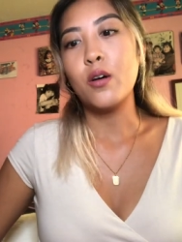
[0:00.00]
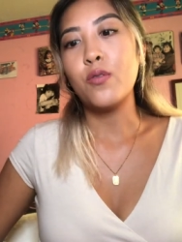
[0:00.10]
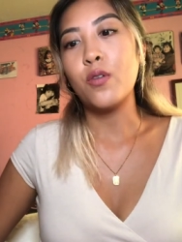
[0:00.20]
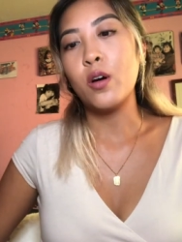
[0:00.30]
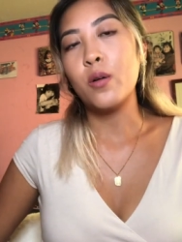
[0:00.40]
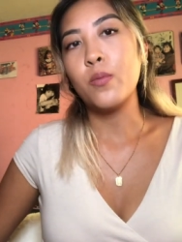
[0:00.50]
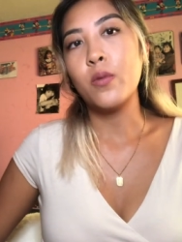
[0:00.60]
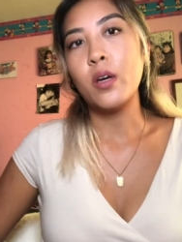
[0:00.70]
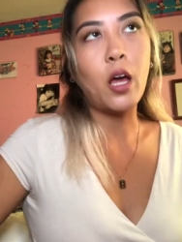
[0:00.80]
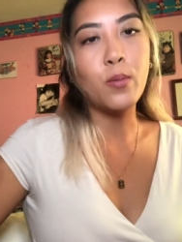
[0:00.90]

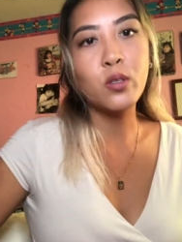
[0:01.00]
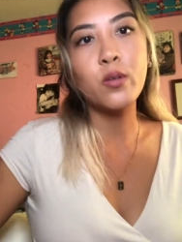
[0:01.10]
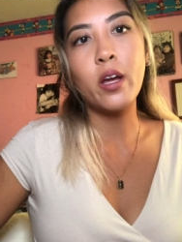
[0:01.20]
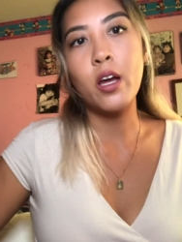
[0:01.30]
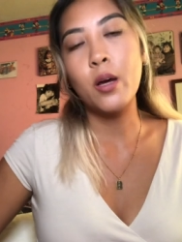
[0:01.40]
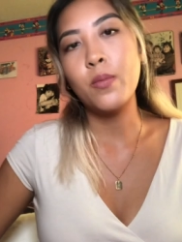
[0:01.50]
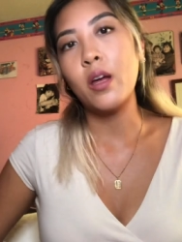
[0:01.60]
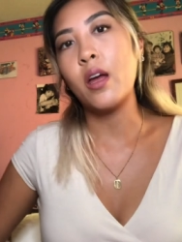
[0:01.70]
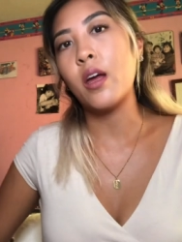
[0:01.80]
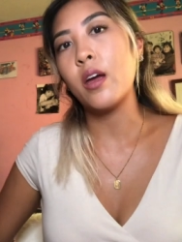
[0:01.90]
from Amsterdam
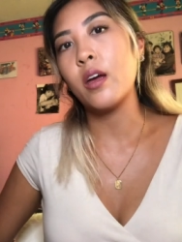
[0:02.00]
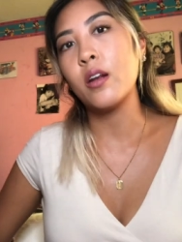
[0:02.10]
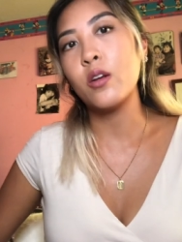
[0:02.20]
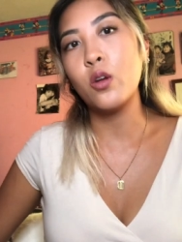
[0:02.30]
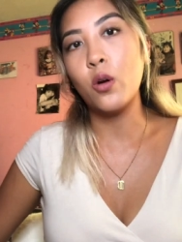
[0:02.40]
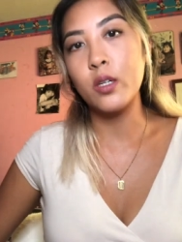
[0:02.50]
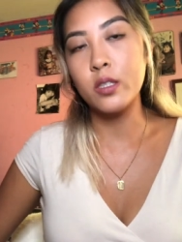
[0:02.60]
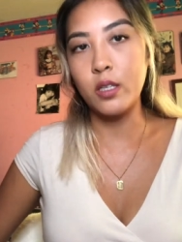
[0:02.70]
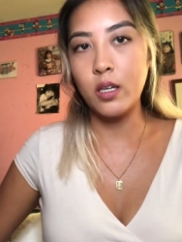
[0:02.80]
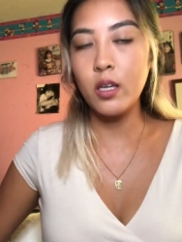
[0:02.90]
and New York
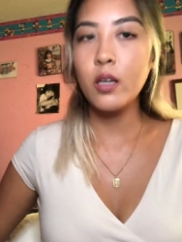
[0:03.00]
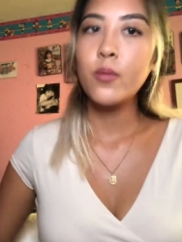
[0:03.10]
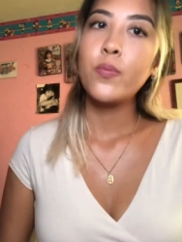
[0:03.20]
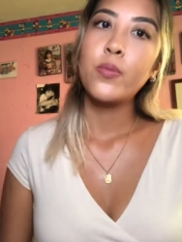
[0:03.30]
City.